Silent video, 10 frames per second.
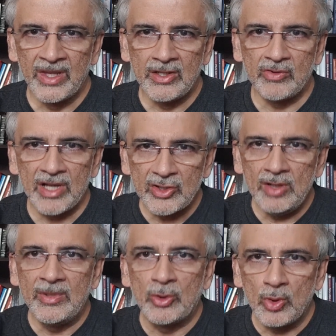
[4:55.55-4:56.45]
She was actually
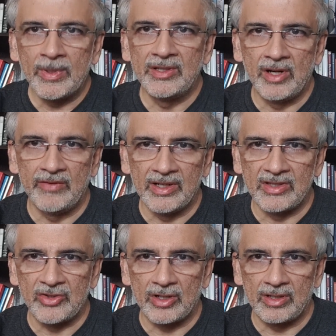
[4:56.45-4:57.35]
being told by the driving
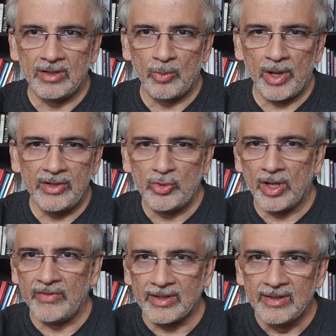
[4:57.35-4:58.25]
instructor, why are you
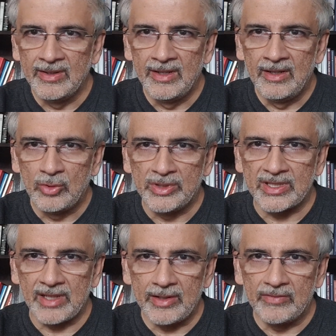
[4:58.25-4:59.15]
driving to the
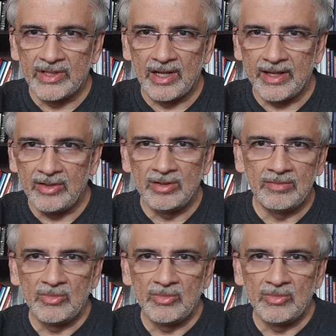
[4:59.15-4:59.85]
side of the line?